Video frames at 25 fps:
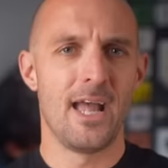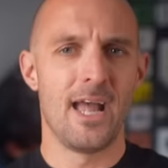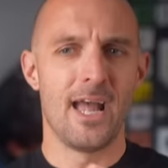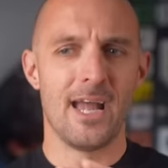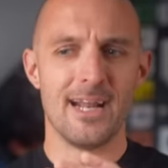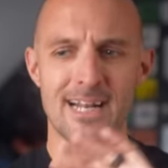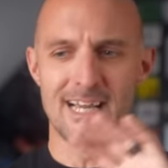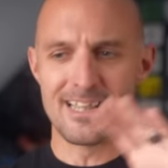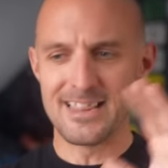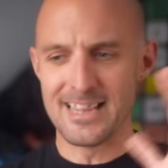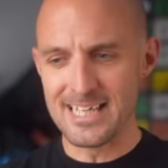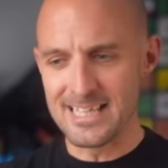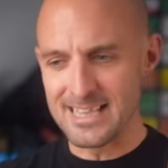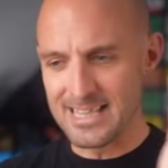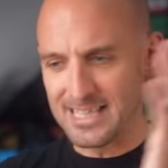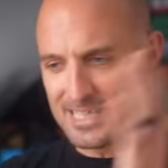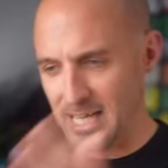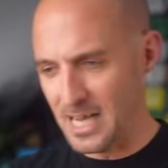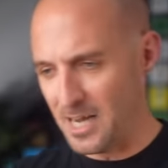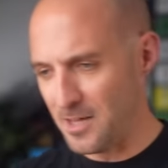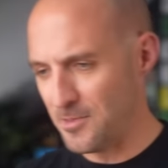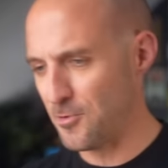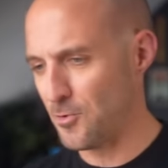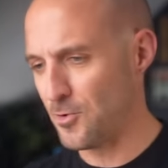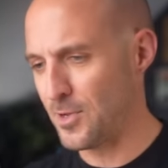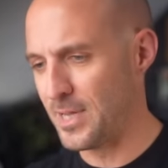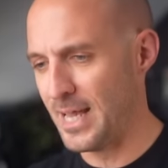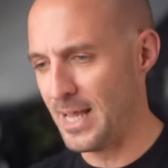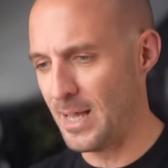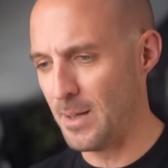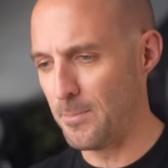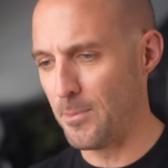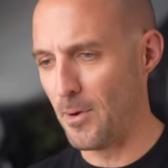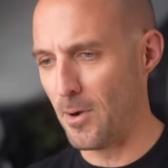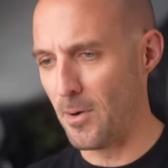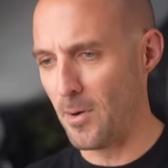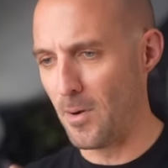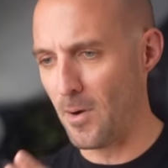And I think the other
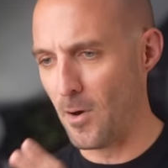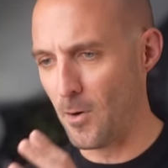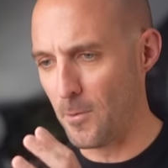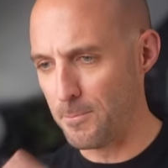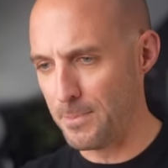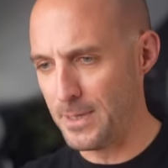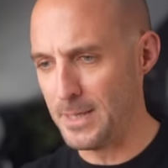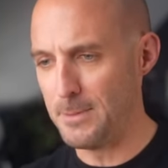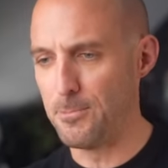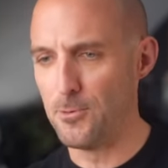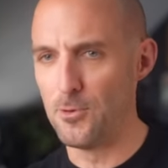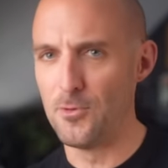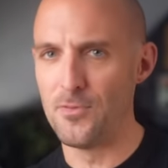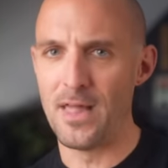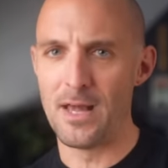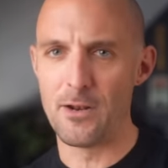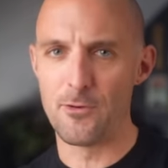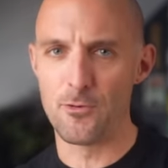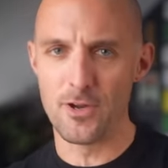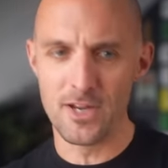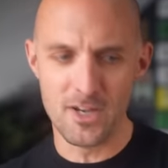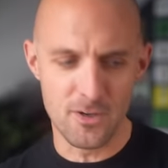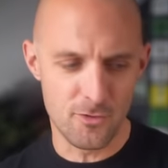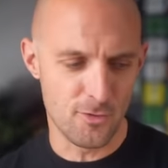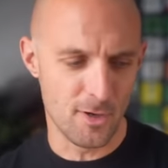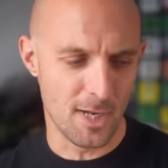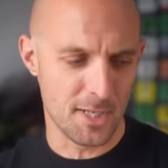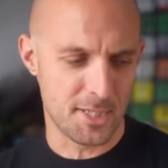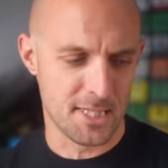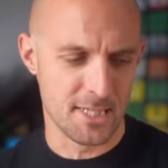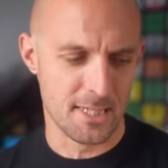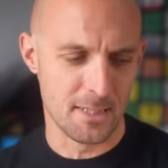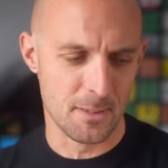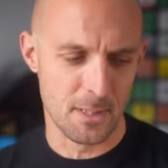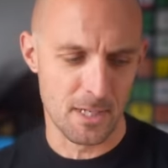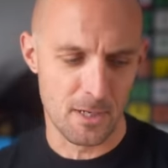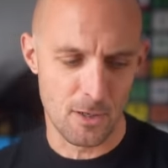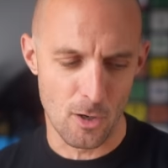camp are people that are interested
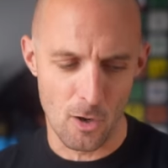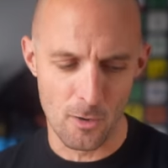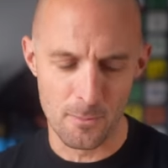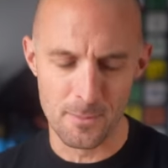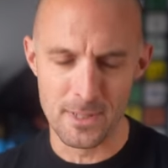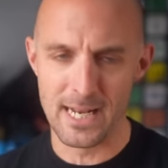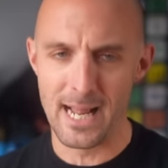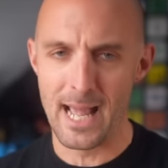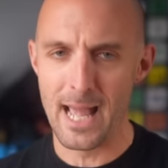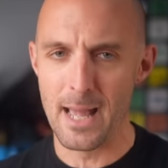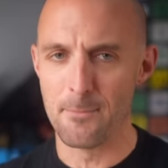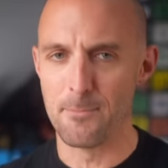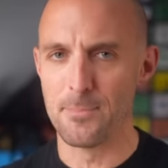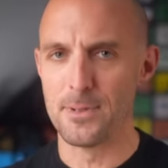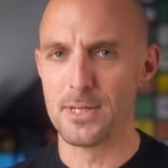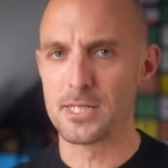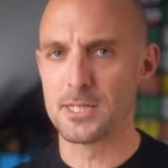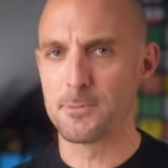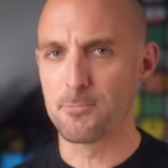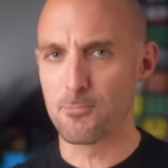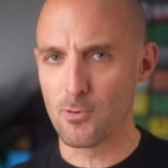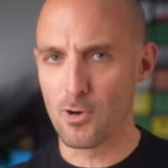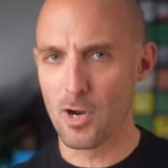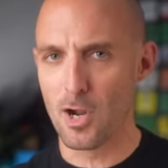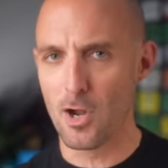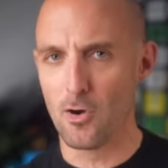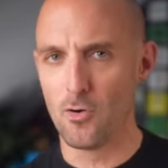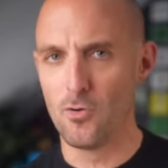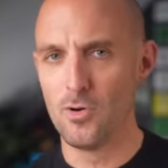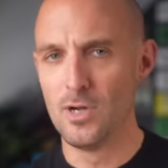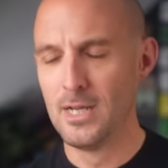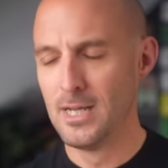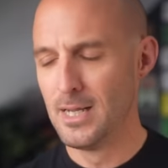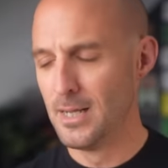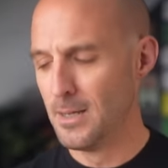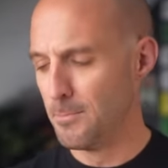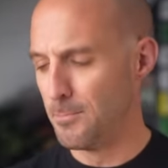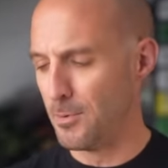in the Garmin Epix Pro,
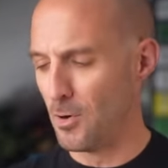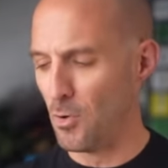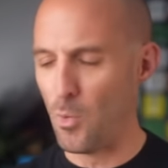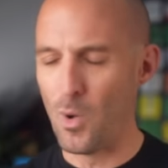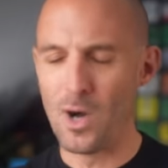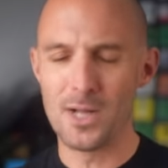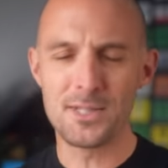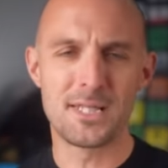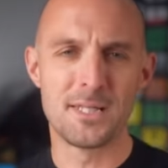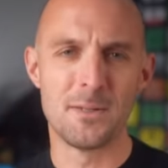but want